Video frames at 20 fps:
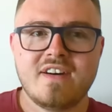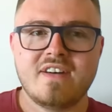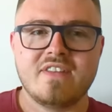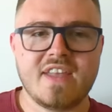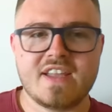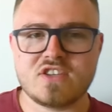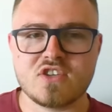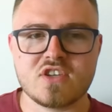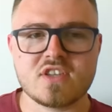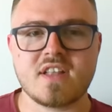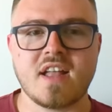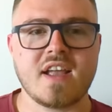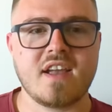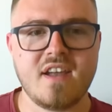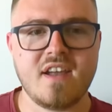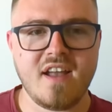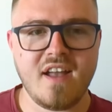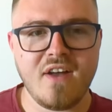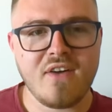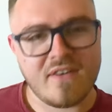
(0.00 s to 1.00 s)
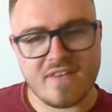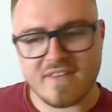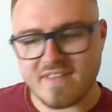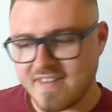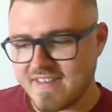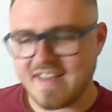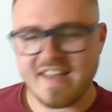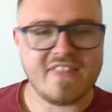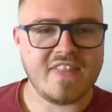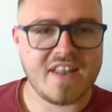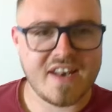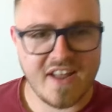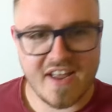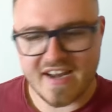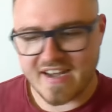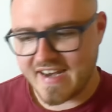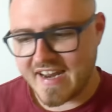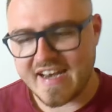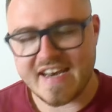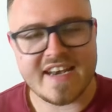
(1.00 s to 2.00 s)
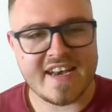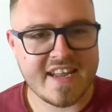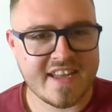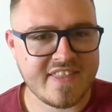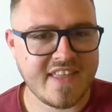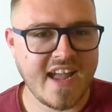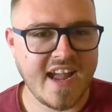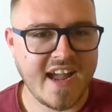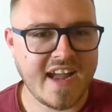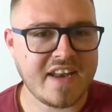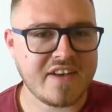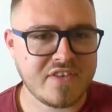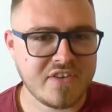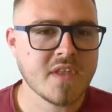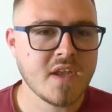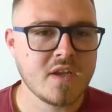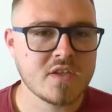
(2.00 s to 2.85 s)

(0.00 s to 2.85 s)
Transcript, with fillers: they're just like, oh, and they like let it lick their hand.